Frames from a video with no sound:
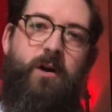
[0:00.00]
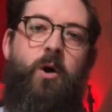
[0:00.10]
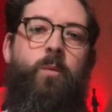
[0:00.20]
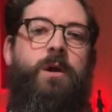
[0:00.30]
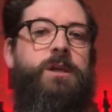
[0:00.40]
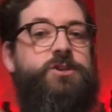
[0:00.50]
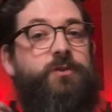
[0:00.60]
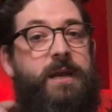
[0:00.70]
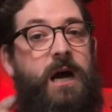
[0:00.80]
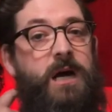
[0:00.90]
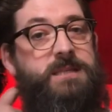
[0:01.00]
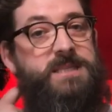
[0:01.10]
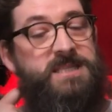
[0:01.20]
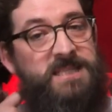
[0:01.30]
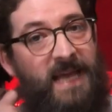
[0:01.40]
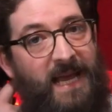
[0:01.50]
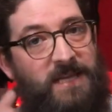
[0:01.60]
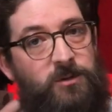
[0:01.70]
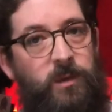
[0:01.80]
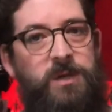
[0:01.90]
or what you're trying to
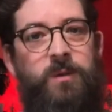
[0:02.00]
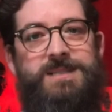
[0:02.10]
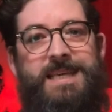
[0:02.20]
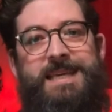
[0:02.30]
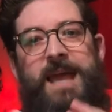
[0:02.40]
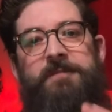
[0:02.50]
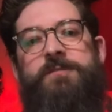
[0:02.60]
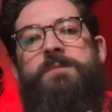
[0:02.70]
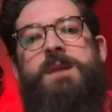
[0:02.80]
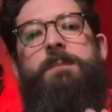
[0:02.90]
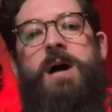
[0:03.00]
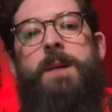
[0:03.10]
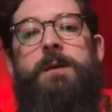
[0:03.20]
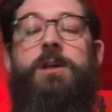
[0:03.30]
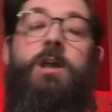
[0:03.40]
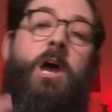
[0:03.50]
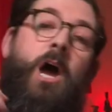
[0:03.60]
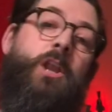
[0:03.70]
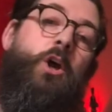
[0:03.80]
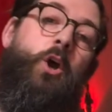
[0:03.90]
understand or what you want to get from the Bible,
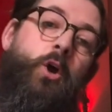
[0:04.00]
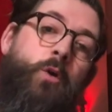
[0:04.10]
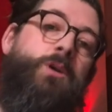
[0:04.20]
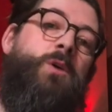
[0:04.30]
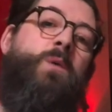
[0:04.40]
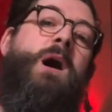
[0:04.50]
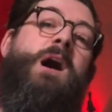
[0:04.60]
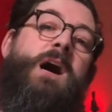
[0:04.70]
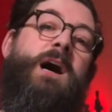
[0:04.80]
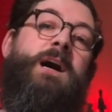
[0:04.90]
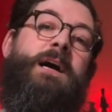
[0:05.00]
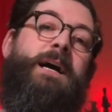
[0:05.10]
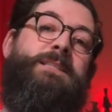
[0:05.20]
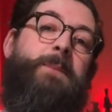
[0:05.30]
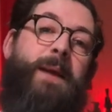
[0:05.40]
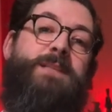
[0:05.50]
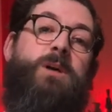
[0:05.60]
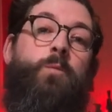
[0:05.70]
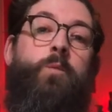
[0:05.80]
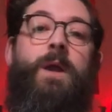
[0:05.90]
and who you are depends
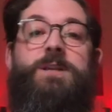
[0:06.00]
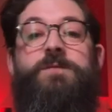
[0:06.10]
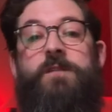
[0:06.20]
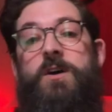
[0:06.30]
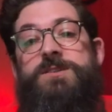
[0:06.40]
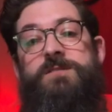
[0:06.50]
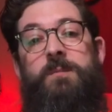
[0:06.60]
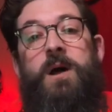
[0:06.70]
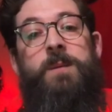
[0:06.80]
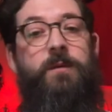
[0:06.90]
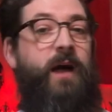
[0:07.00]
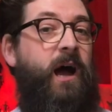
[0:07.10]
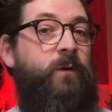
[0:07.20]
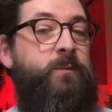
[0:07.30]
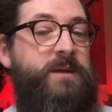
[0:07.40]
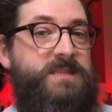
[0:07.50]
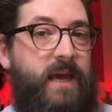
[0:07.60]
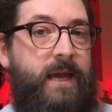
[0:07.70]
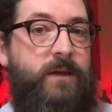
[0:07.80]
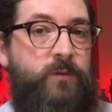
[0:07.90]
on which version of the Bible that I would be
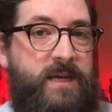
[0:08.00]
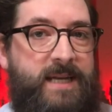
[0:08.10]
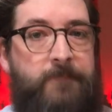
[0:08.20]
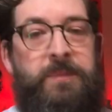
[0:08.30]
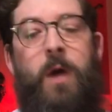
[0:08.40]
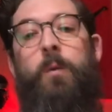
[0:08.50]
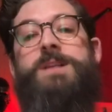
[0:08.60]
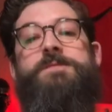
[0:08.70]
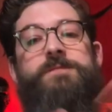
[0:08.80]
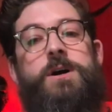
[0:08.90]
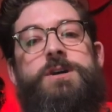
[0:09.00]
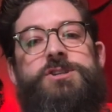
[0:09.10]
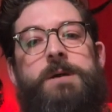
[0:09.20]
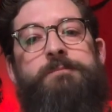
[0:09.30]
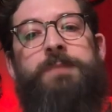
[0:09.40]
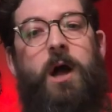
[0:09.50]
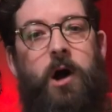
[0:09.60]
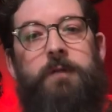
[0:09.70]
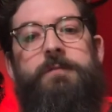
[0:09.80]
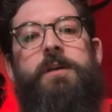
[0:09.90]
saying read. Now, which version
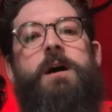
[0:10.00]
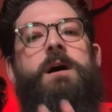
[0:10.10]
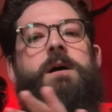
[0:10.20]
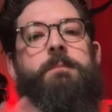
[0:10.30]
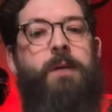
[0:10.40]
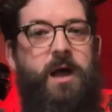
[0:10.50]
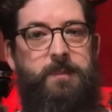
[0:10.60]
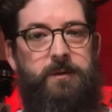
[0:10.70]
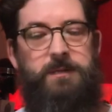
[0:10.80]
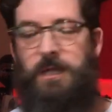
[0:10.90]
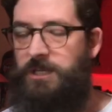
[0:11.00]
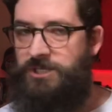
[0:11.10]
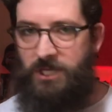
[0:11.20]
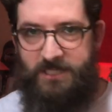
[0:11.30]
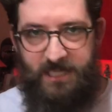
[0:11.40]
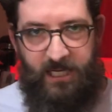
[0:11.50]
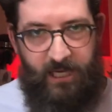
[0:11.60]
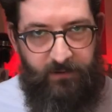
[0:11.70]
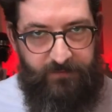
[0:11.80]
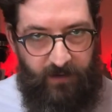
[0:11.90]
of the Bible? Just to
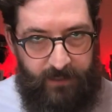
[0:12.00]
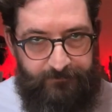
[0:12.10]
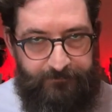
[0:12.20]
clarify,